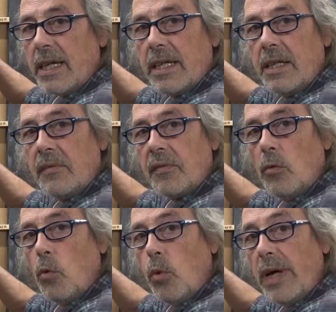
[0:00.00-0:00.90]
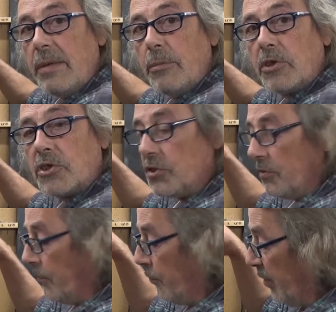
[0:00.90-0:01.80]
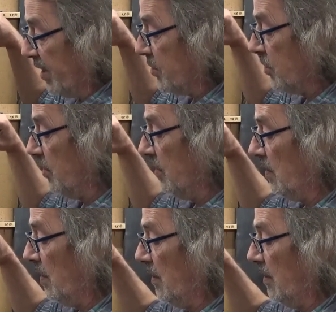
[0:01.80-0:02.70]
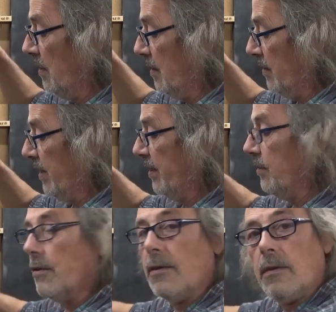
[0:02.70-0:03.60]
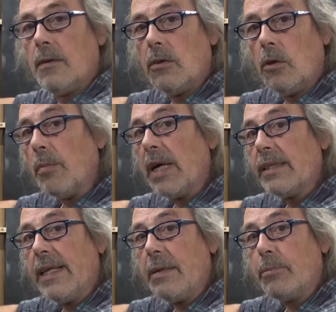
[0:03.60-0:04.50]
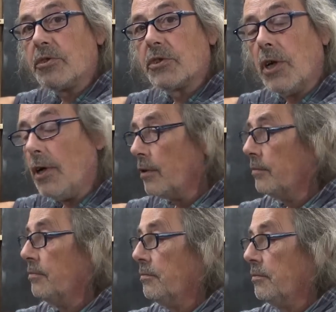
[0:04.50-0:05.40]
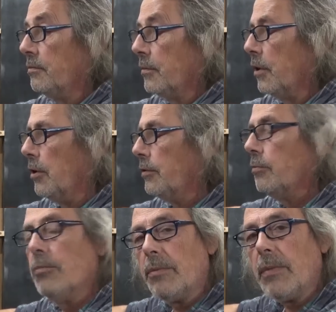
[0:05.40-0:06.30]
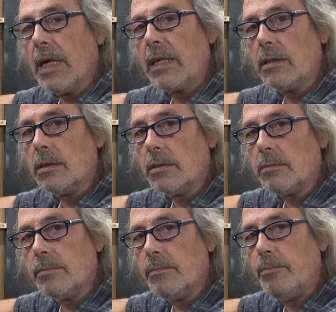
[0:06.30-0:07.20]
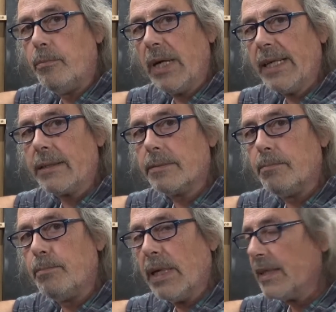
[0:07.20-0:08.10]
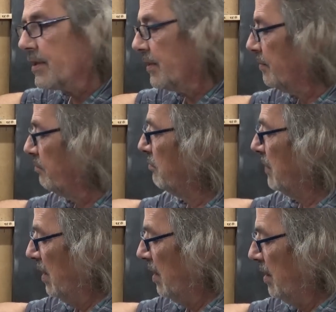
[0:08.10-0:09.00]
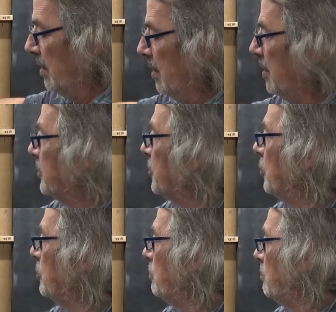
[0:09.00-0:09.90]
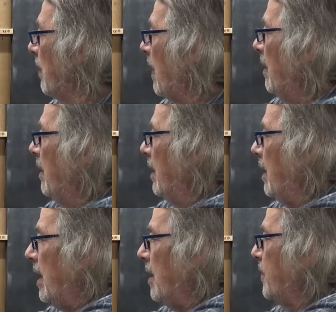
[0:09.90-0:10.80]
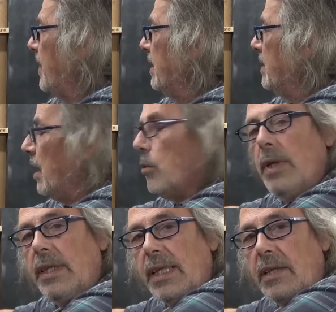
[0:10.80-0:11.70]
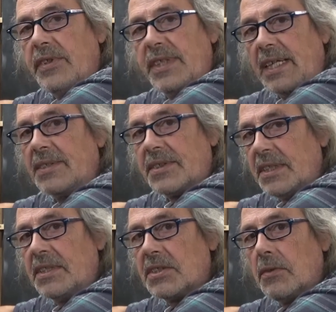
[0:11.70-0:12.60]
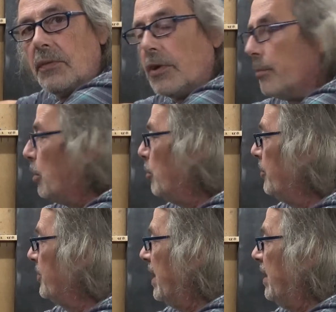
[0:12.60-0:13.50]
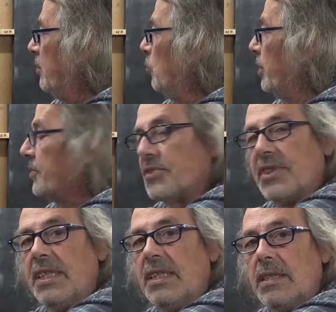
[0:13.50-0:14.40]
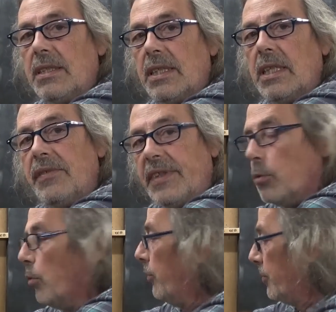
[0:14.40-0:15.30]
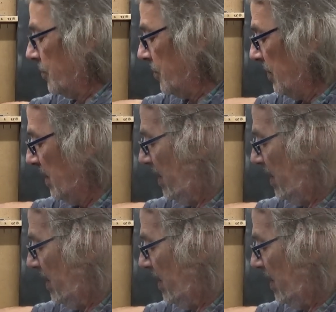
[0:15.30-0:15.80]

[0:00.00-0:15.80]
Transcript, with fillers: I have way much friction than on my neighbor's car, uh, my uh, brake pad. So I think I will leave it as is for the moment and we'll see if it works.